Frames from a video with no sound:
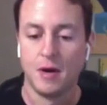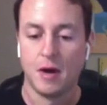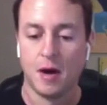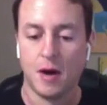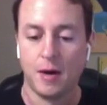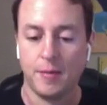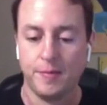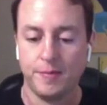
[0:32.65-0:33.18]

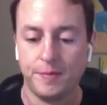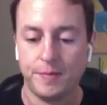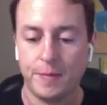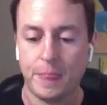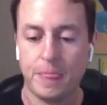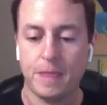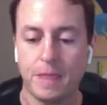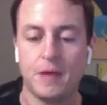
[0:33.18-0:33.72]
Um,
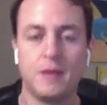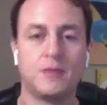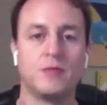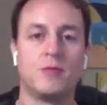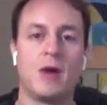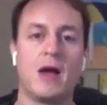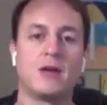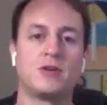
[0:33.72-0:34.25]
it's a
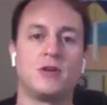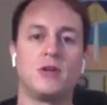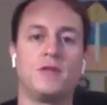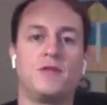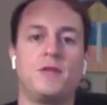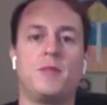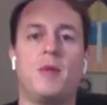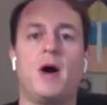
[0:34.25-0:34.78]
rash all
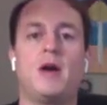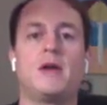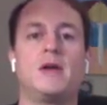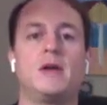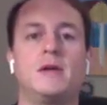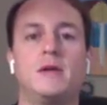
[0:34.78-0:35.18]
over your body.